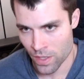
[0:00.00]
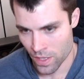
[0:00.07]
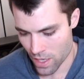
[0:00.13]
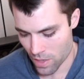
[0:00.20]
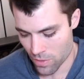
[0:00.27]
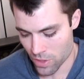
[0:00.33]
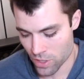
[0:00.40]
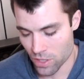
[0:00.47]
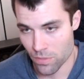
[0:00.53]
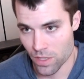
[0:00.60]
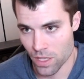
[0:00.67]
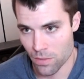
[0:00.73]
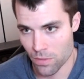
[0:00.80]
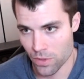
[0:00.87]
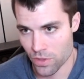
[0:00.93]
and we should be
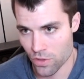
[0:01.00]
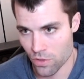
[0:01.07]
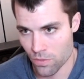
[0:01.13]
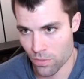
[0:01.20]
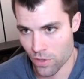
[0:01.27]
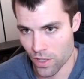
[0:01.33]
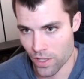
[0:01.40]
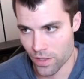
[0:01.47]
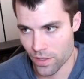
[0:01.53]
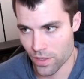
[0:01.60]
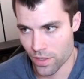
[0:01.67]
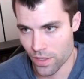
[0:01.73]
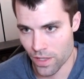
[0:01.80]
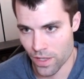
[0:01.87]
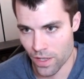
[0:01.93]
able to put
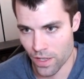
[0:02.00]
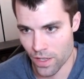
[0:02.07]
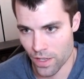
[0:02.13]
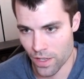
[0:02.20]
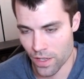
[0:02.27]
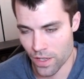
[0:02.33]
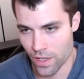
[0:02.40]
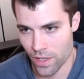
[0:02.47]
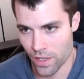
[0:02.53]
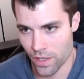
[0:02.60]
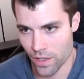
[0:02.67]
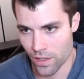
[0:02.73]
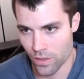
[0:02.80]
a